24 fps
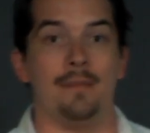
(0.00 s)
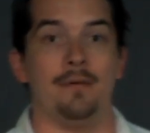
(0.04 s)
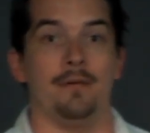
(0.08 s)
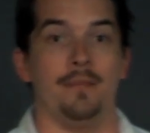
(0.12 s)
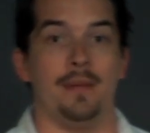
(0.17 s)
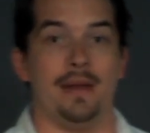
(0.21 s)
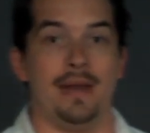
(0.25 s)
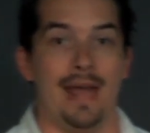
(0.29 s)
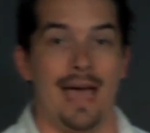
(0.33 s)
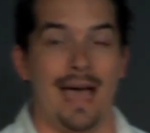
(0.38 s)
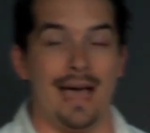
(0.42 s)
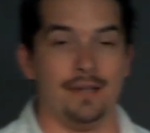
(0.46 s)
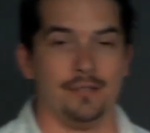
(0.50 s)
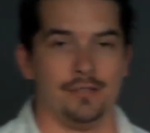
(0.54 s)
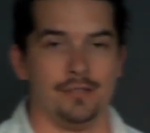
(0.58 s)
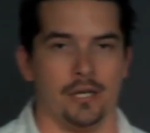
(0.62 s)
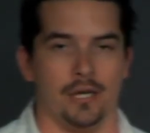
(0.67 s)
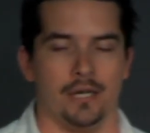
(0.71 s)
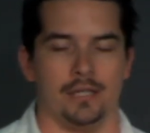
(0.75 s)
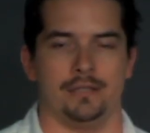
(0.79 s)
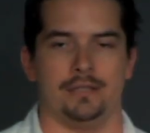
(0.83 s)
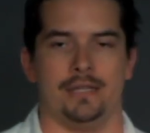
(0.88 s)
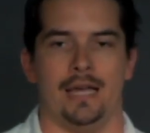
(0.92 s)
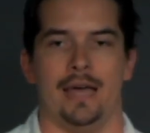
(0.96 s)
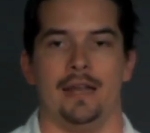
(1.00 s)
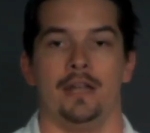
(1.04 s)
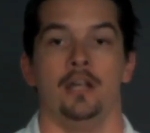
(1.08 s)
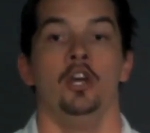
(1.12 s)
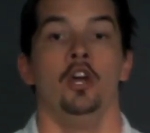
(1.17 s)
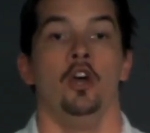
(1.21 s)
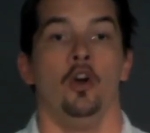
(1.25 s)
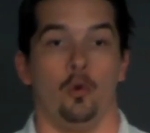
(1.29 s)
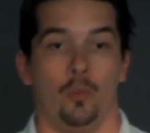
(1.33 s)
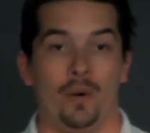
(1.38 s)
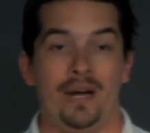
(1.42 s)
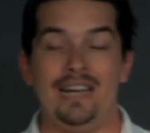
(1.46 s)
of Manasseh said,
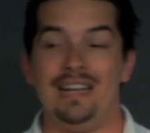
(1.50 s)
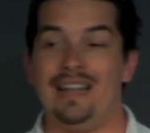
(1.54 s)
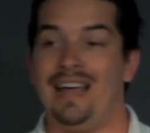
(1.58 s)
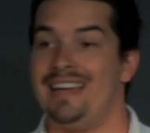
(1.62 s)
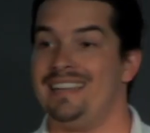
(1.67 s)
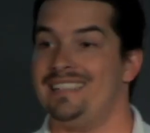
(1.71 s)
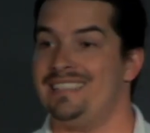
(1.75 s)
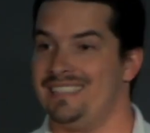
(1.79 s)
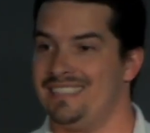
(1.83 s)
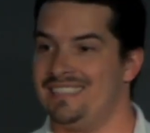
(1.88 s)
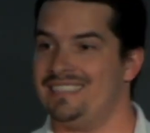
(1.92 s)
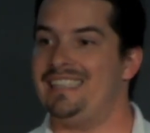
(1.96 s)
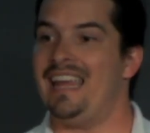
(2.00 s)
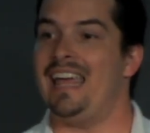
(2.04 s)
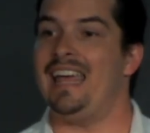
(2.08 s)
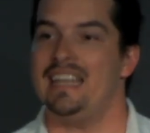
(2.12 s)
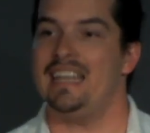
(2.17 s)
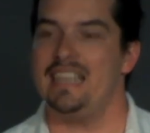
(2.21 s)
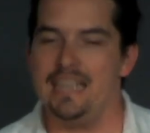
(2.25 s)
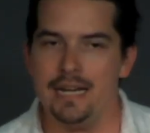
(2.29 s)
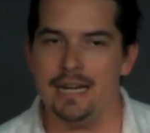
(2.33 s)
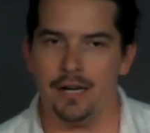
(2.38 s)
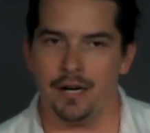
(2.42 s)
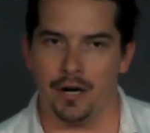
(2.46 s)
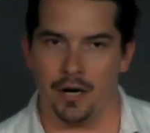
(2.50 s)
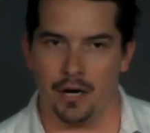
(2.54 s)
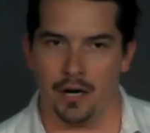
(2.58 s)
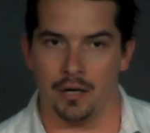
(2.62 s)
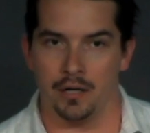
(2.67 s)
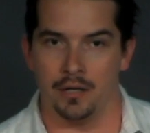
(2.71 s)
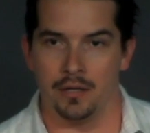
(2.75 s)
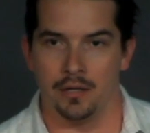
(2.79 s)
we'd like to stay here.